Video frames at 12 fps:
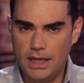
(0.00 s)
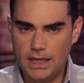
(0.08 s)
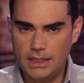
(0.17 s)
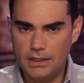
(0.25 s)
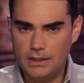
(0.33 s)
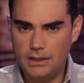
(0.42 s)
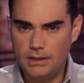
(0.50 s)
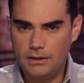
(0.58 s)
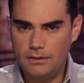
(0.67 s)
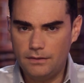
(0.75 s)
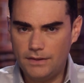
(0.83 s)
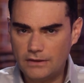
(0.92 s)
And
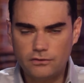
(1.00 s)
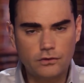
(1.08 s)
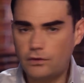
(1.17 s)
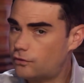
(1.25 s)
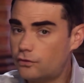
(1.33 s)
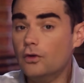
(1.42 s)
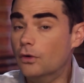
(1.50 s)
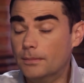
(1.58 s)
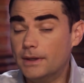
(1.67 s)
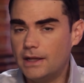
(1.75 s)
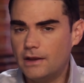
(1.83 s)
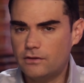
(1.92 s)
that's just
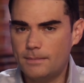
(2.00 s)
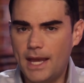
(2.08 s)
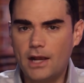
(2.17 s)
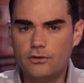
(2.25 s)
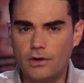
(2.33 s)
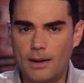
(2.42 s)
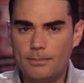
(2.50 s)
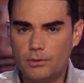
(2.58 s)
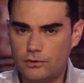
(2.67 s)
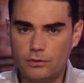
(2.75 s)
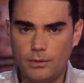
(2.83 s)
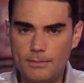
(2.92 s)
assumed as the backdrop,
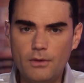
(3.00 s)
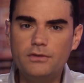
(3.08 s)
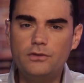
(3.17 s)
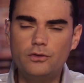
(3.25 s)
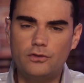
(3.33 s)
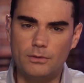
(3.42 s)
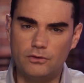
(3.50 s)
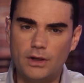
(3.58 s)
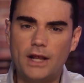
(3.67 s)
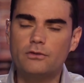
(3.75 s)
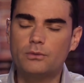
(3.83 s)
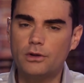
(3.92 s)
which is the way movies used to be. So
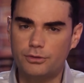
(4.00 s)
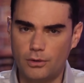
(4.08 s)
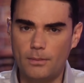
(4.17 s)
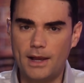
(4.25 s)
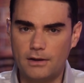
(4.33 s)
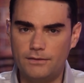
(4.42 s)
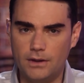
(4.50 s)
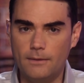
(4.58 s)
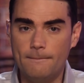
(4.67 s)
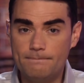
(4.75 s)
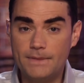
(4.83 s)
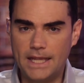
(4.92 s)
it has a real throwback
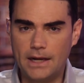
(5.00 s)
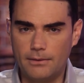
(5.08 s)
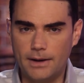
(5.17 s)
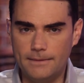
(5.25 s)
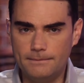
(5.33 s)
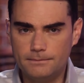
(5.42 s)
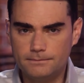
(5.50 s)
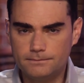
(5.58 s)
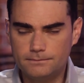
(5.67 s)
feel. They get it right